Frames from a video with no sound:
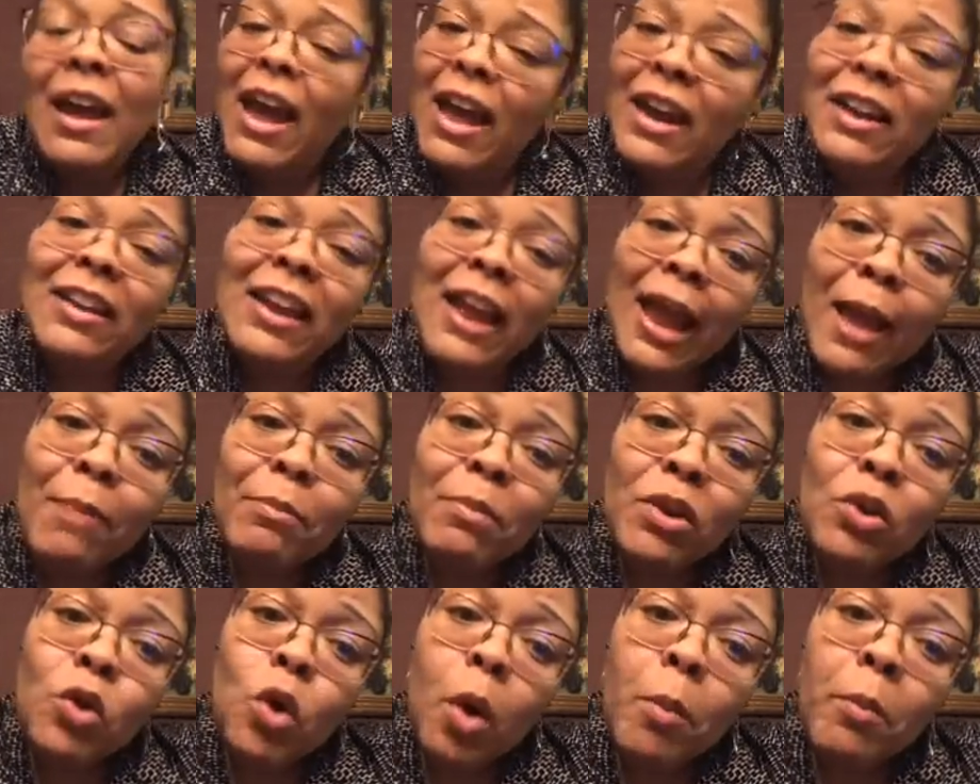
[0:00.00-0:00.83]
and it
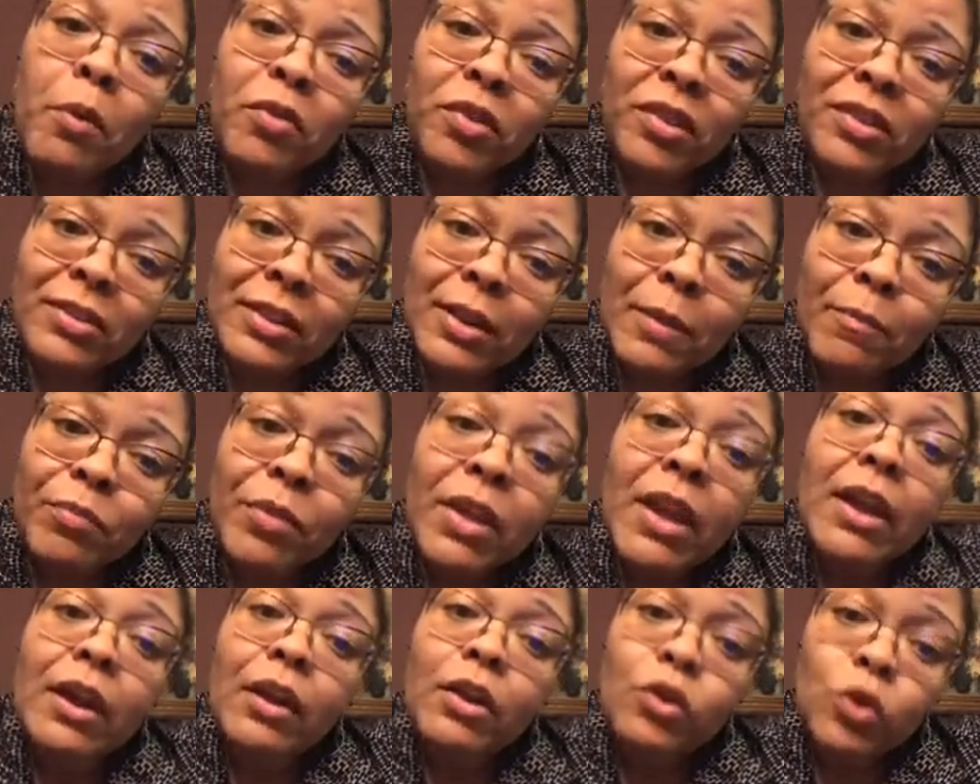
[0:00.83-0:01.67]
can be normal for
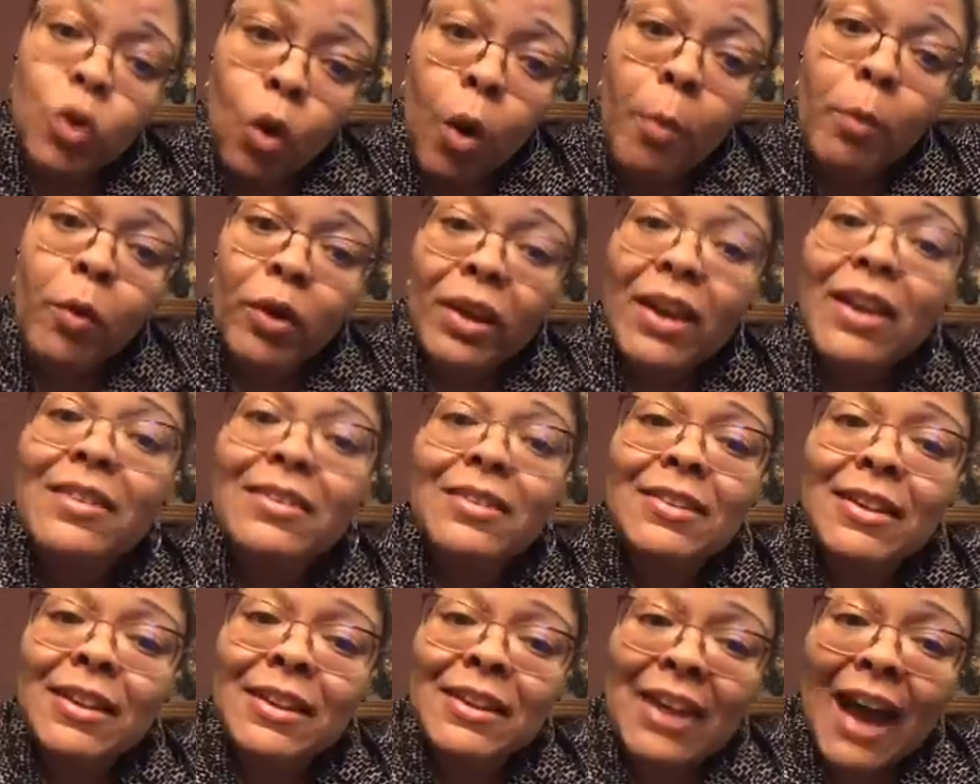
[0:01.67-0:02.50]
some normal
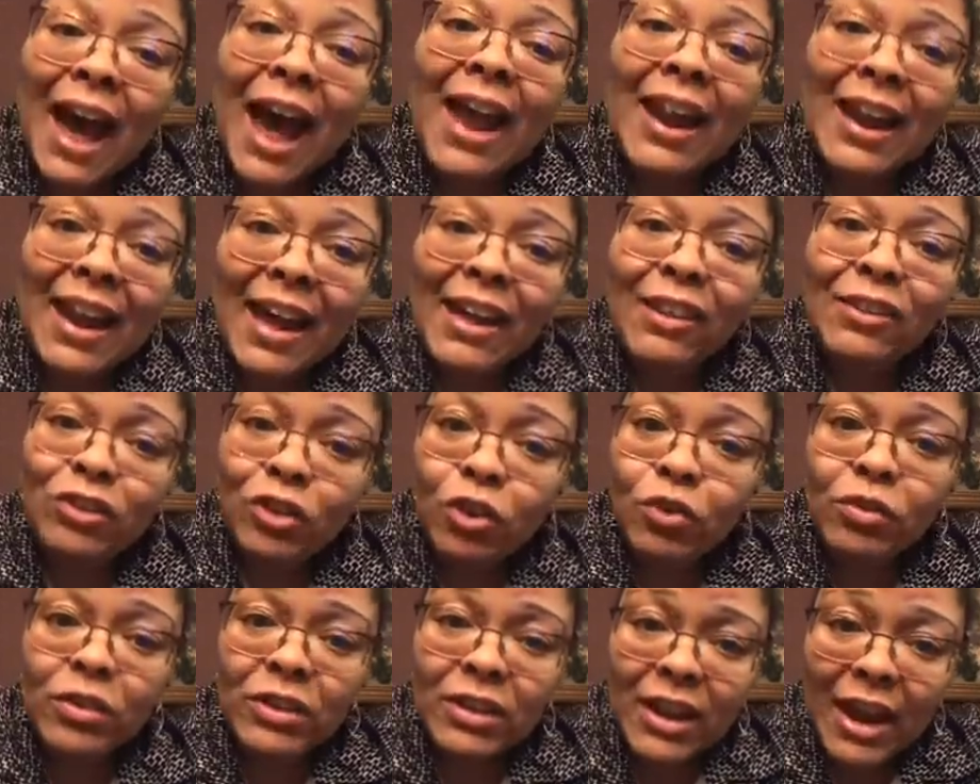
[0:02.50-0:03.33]
kids that not like
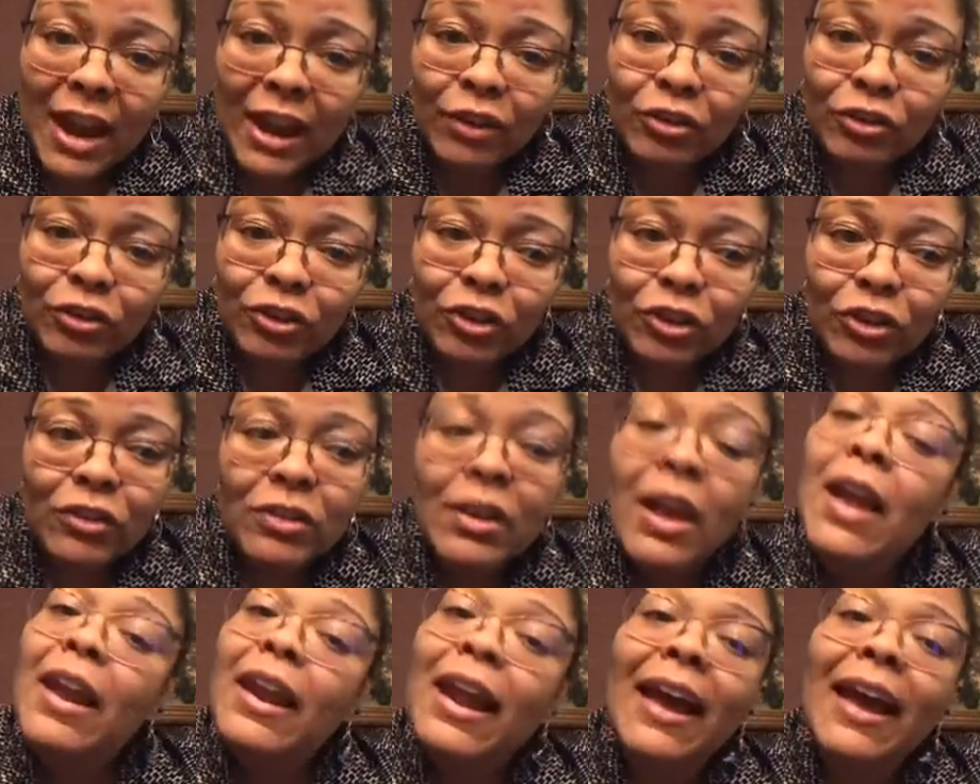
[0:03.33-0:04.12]
certain textures.